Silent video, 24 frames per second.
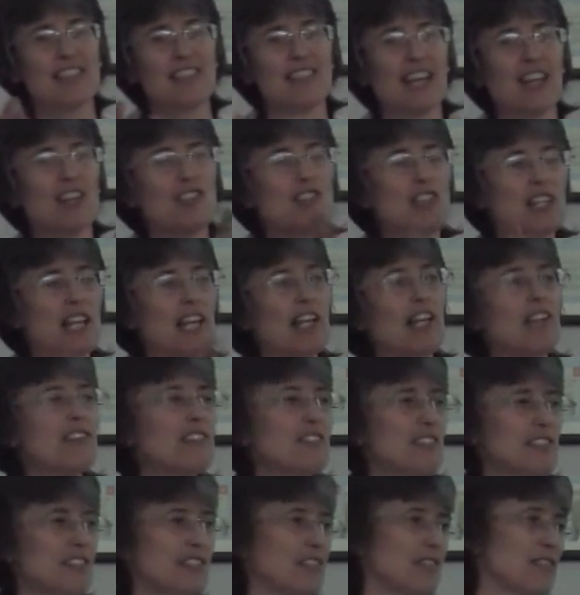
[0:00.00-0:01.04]
is actually
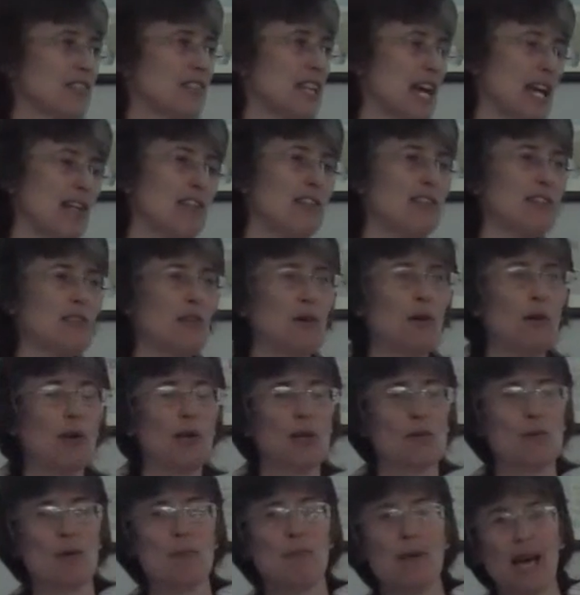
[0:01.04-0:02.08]
listed as a dance
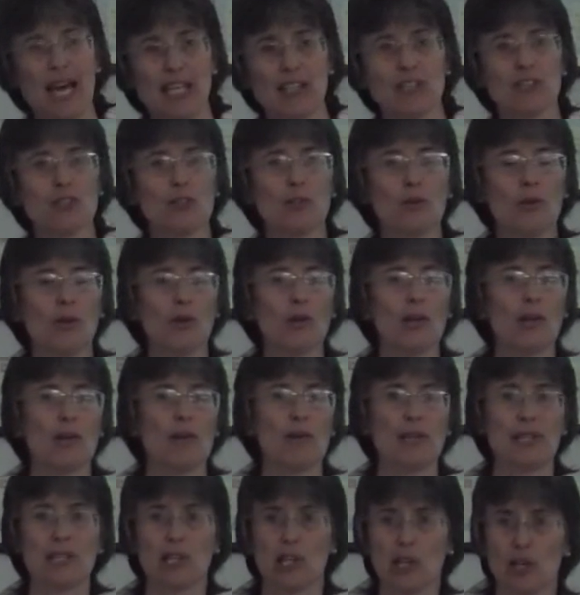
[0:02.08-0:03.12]
hall or a band hall
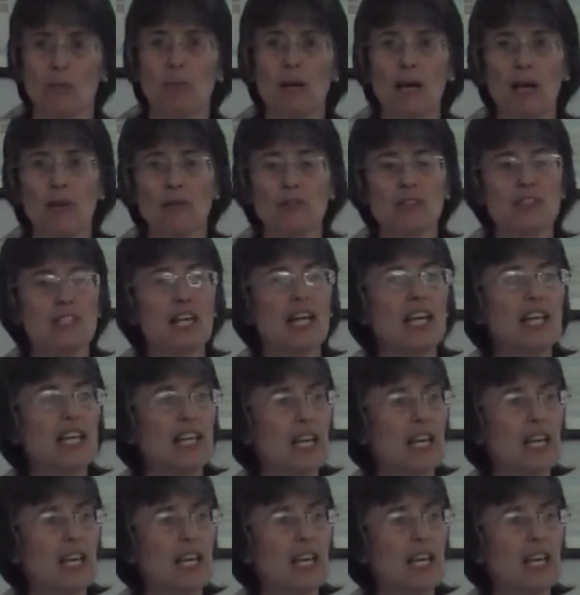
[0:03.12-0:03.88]
or a clubhouse,